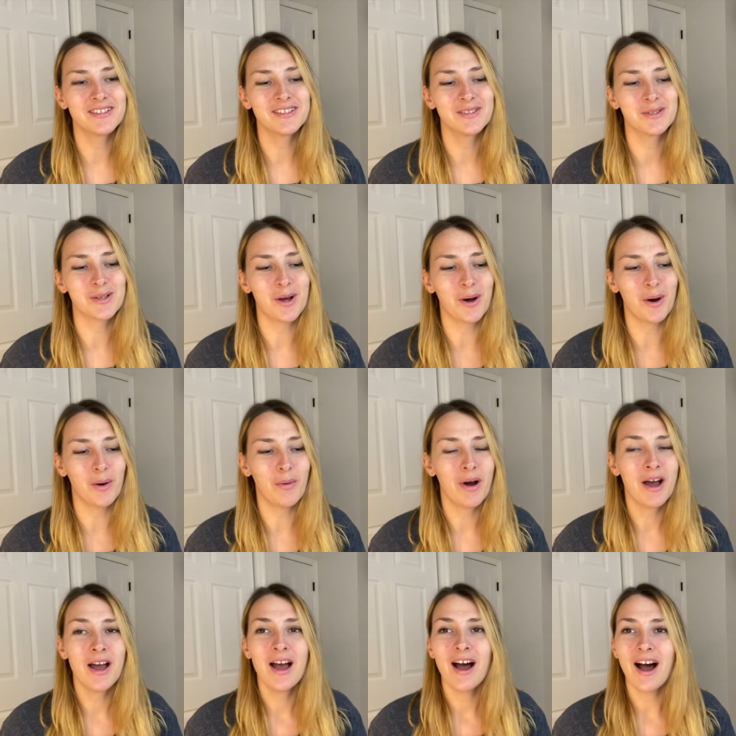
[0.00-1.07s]
So
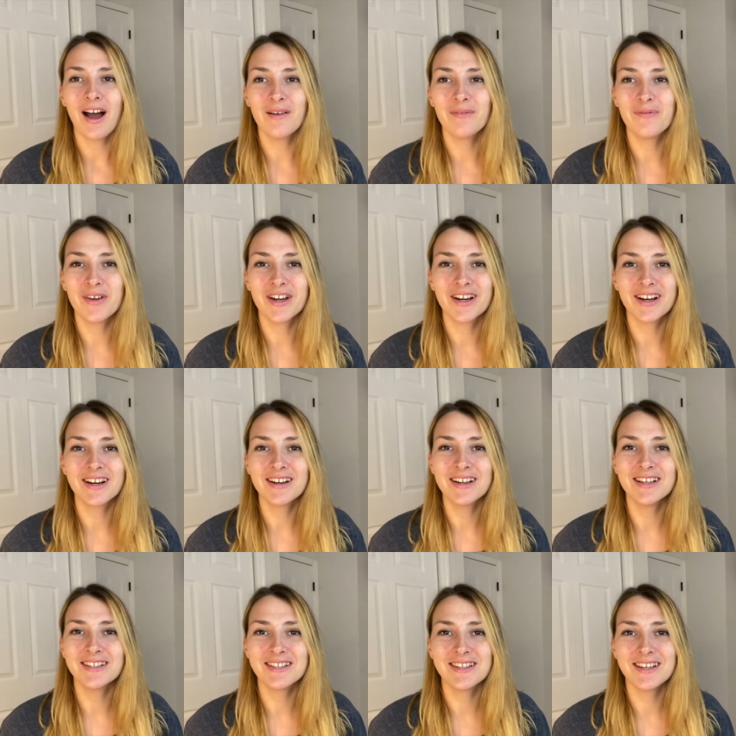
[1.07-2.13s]
I figured
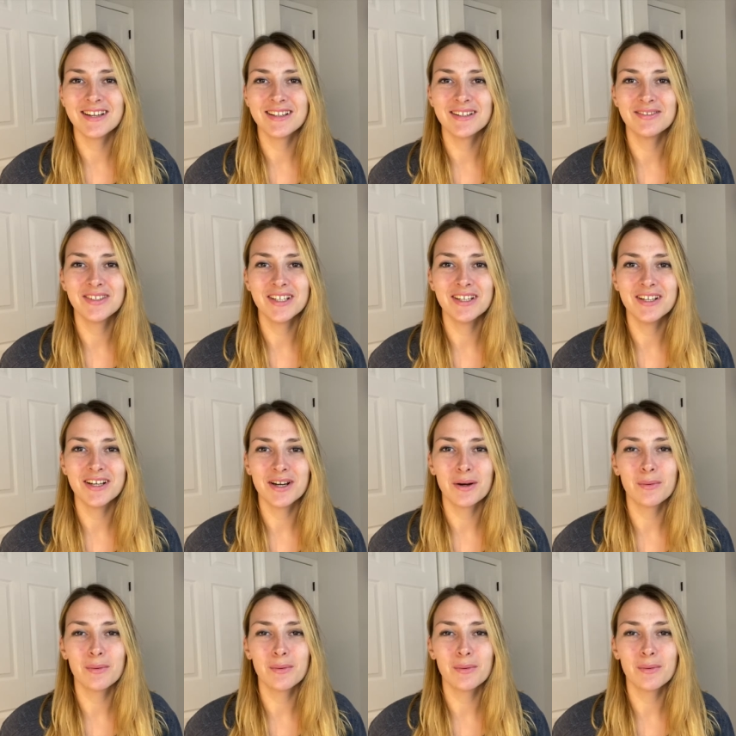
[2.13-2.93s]
it's the end of the year,